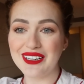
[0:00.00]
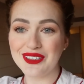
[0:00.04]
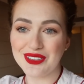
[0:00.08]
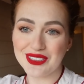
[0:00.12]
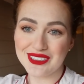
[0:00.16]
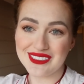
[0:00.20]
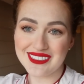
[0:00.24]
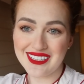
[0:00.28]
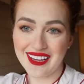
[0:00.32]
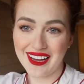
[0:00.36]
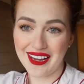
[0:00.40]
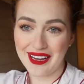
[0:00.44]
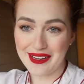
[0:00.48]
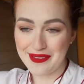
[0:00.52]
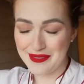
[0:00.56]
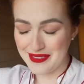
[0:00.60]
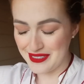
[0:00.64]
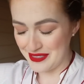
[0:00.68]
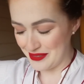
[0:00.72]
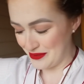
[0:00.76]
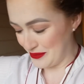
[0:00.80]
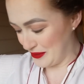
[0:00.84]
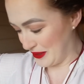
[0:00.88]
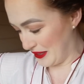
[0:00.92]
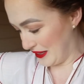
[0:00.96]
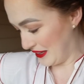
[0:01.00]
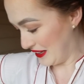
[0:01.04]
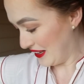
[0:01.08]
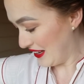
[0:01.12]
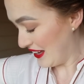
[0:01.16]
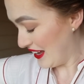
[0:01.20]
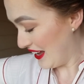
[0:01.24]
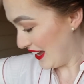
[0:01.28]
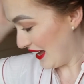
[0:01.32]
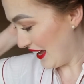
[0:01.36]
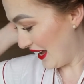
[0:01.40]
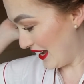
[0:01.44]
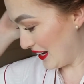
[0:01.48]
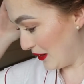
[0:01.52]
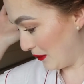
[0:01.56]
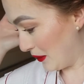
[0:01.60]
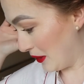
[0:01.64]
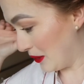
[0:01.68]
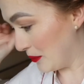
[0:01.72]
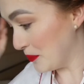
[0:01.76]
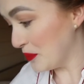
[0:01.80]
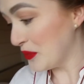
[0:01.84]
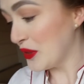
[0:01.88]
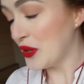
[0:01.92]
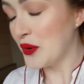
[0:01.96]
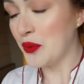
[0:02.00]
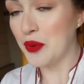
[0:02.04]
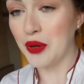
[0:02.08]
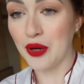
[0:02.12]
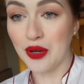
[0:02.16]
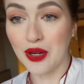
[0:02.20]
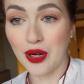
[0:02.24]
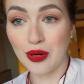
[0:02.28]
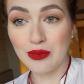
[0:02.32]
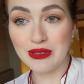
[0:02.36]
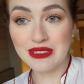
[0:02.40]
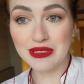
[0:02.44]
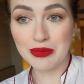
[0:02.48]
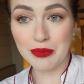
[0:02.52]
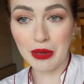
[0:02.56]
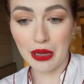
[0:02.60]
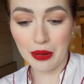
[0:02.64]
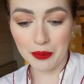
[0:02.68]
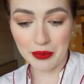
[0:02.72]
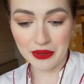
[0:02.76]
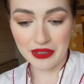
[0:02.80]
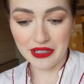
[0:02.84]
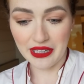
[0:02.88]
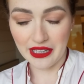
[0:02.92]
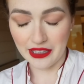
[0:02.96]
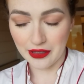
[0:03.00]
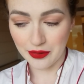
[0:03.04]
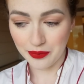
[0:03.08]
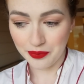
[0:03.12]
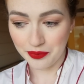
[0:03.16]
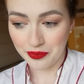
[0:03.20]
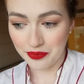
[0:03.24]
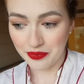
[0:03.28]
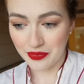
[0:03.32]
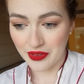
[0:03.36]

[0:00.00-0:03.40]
a good time, didn't we? Anyway, we are going to Melbourne now,